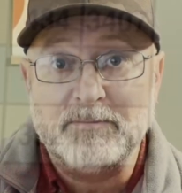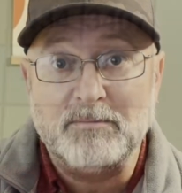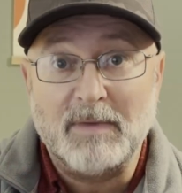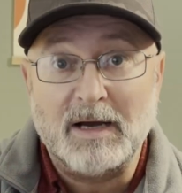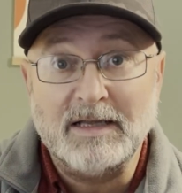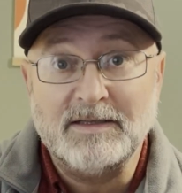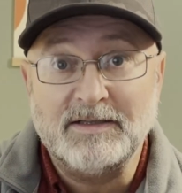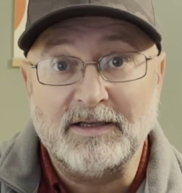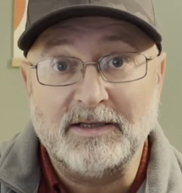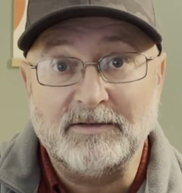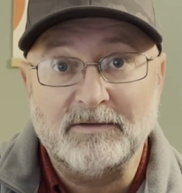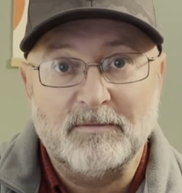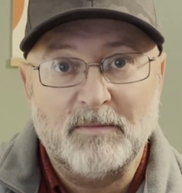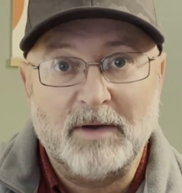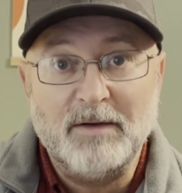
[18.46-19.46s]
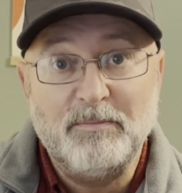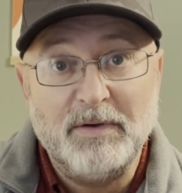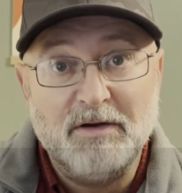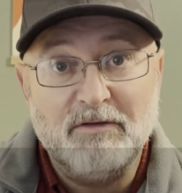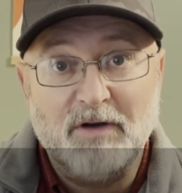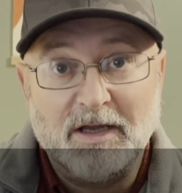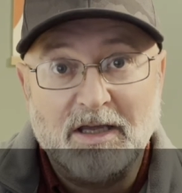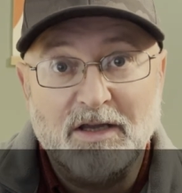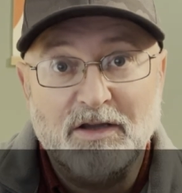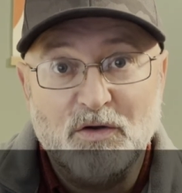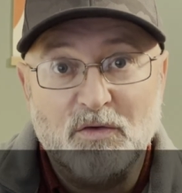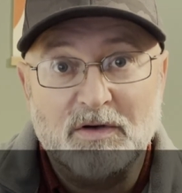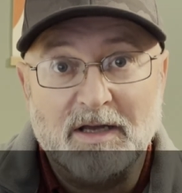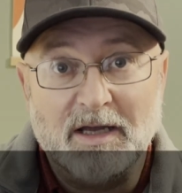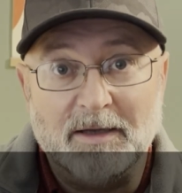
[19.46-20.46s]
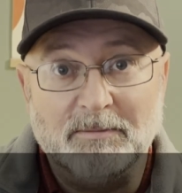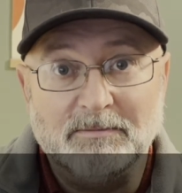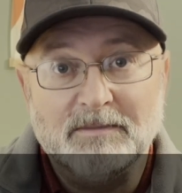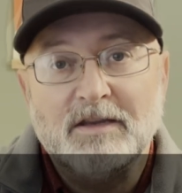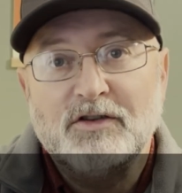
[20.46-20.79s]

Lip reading: mindset might be wrecking your game.